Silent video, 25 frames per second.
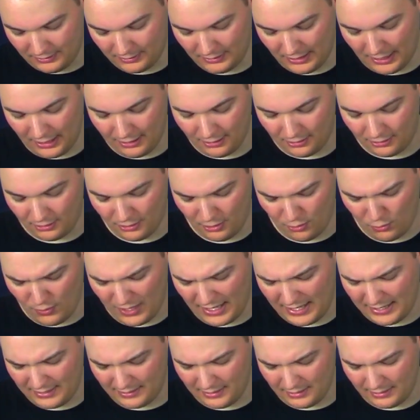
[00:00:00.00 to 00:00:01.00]
I don't know
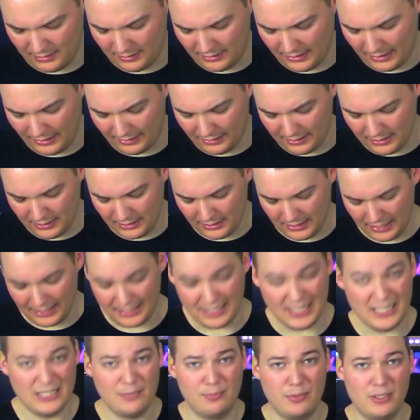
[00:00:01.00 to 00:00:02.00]
why I did it like this. I
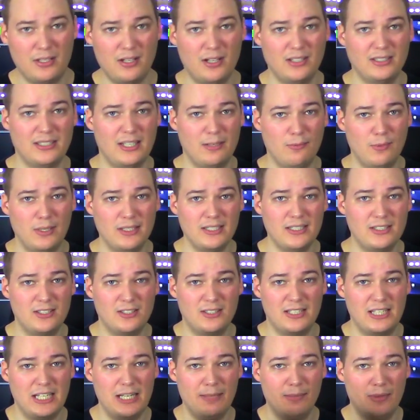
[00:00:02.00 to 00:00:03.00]
guess because I wanted to
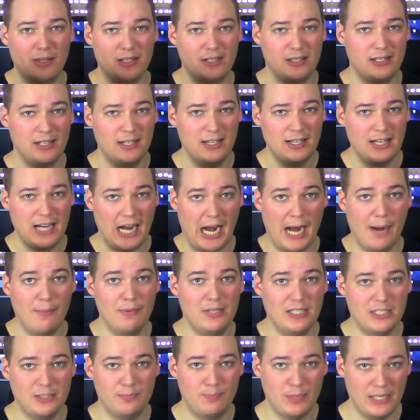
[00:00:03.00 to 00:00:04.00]
keep the
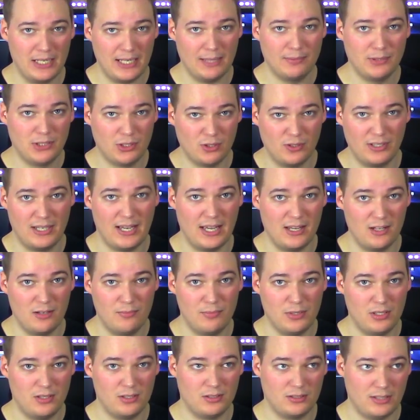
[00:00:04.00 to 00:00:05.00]
Ibanez pickups together
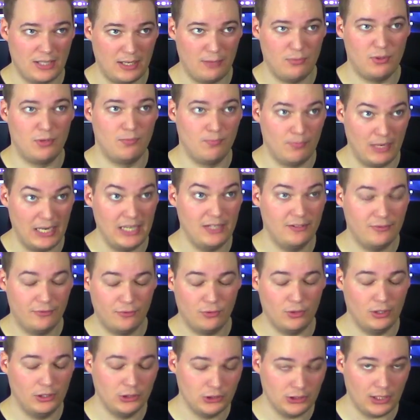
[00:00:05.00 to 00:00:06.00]
because they were made
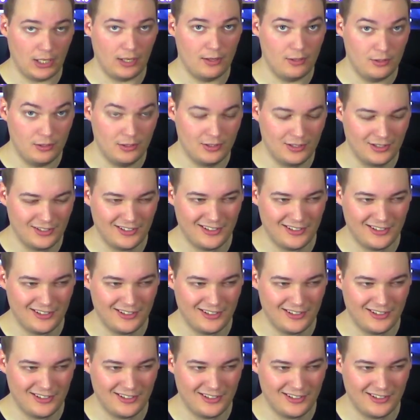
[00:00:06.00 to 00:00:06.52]
for each other.